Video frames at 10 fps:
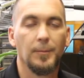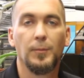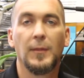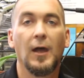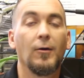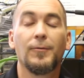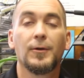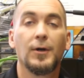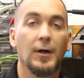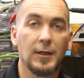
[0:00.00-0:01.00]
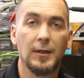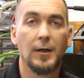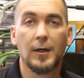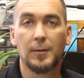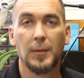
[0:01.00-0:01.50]
Now if you're lucky
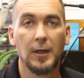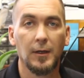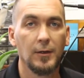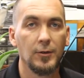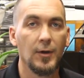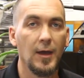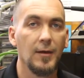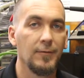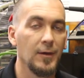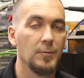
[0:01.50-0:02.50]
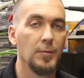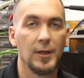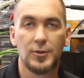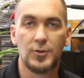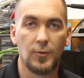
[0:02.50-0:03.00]
like me and you have a
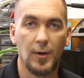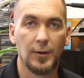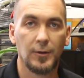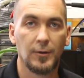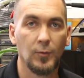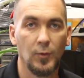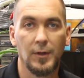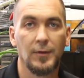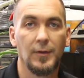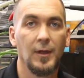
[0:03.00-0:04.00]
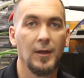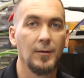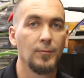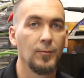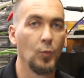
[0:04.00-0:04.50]
bench grinder with a
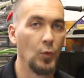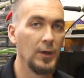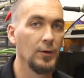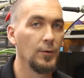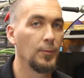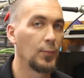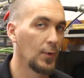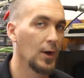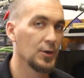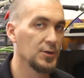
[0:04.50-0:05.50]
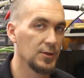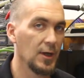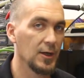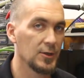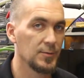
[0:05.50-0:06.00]
wheel brush
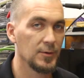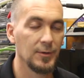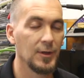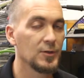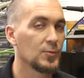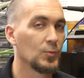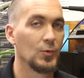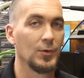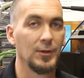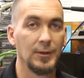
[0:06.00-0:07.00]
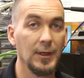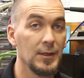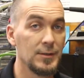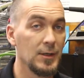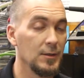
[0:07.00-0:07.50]
attachment, it's real
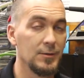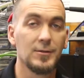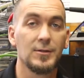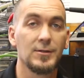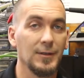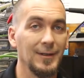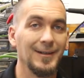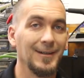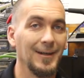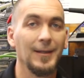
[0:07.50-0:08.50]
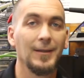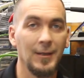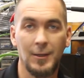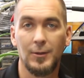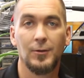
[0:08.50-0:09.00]
easy to just let
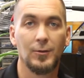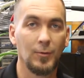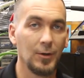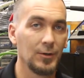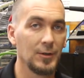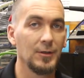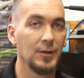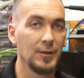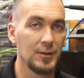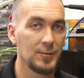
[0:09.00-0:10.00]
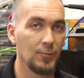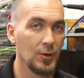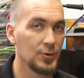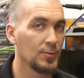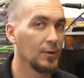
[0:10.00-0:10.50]
it do the work to clean this
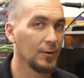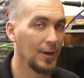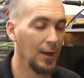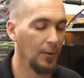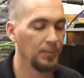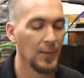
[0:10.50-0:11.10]
brush roller out.